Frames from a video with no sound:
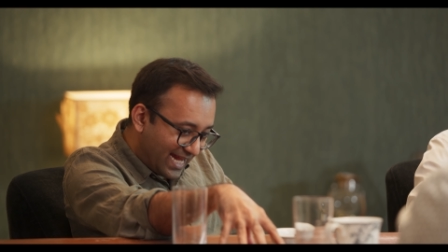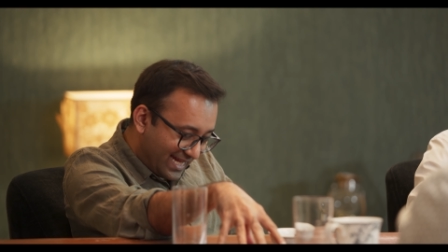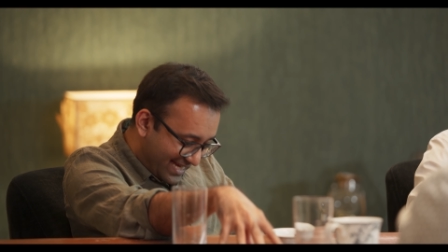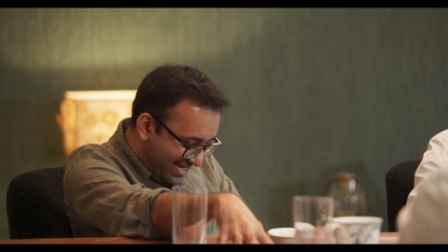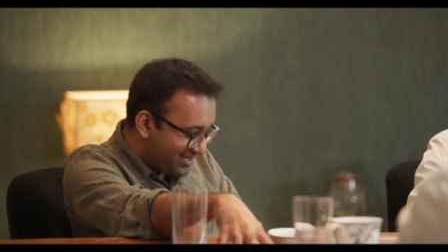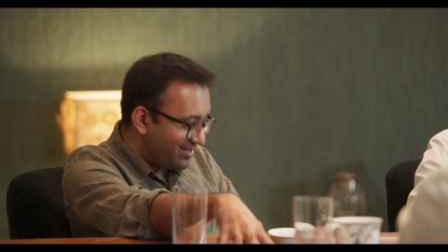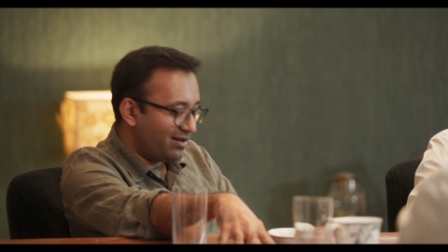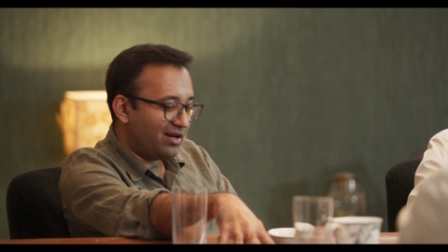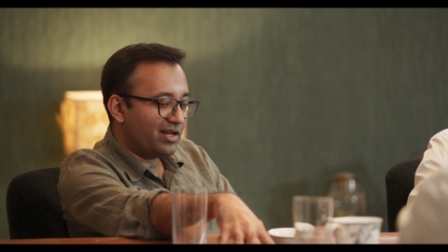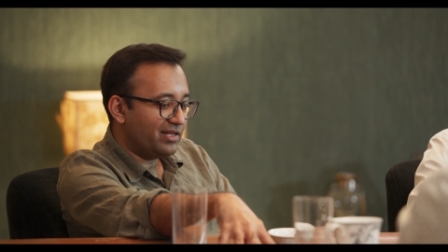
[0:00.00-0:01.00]
yes,
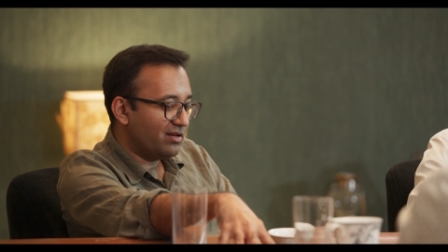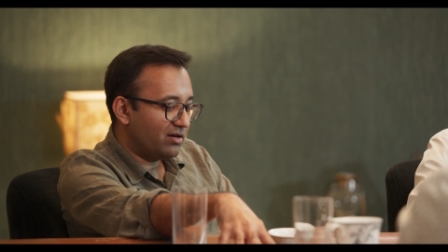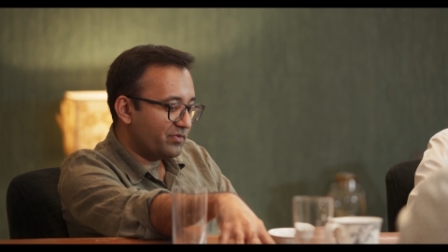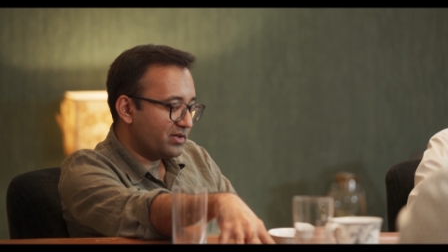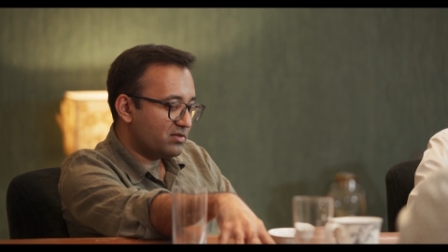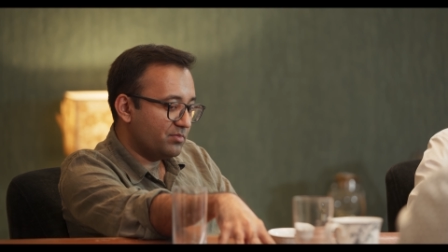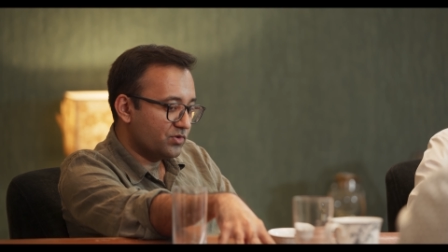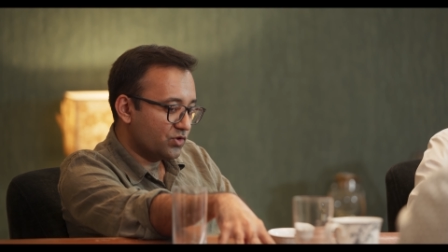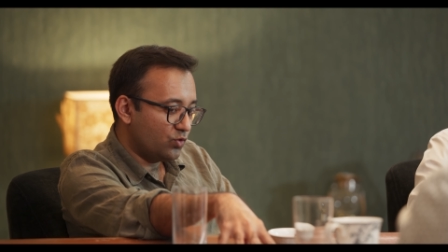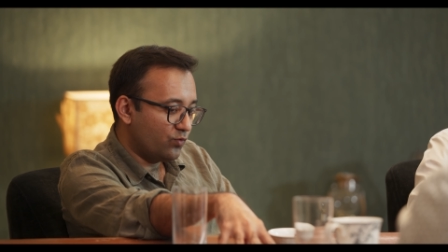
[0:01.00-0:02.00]
there are, I think, a lot of
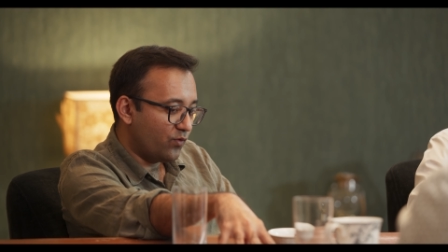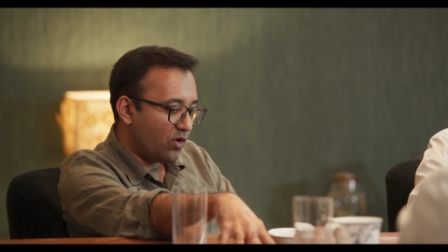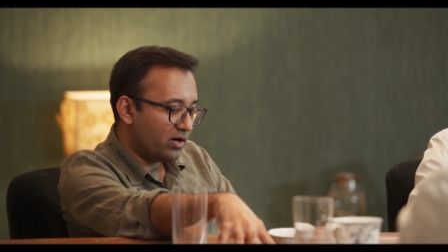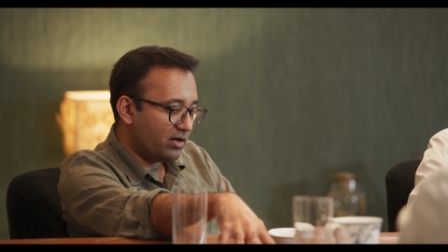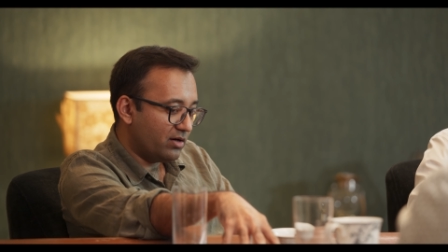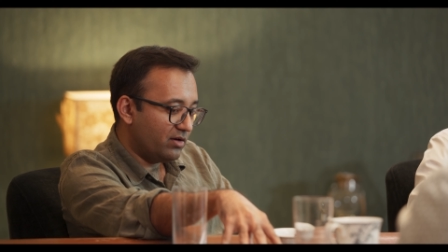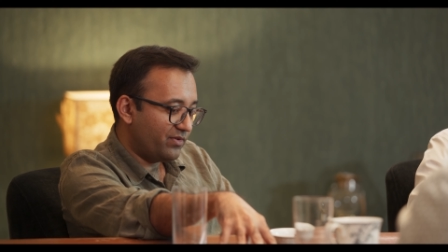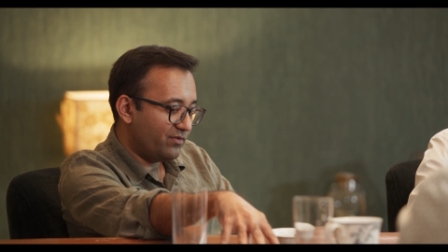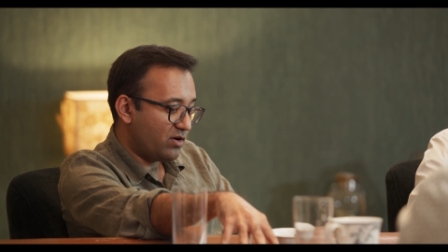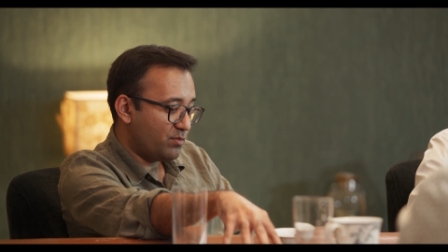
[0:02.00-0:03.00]
customers who want a
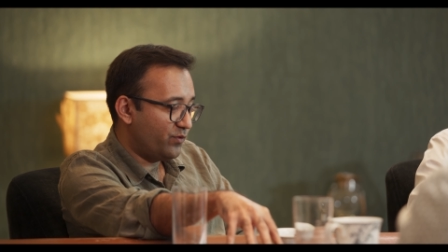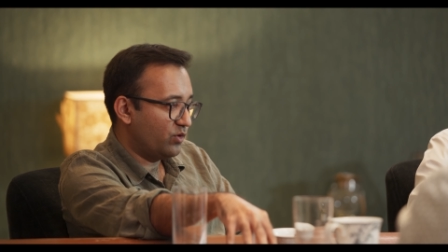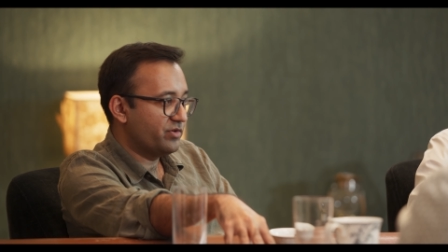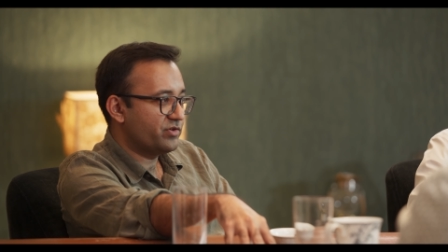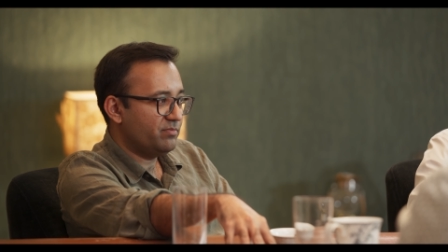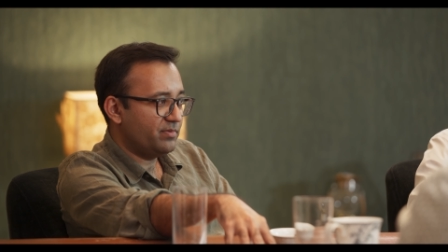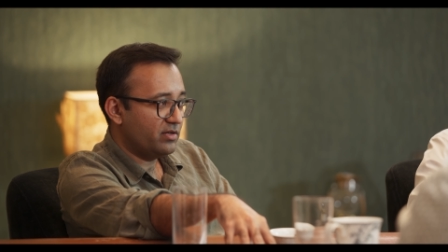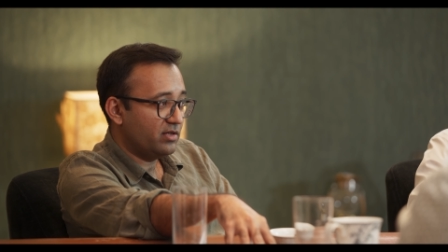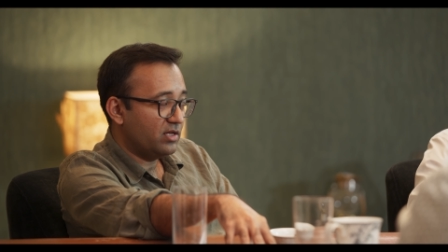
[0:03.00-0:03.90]
different form of ownership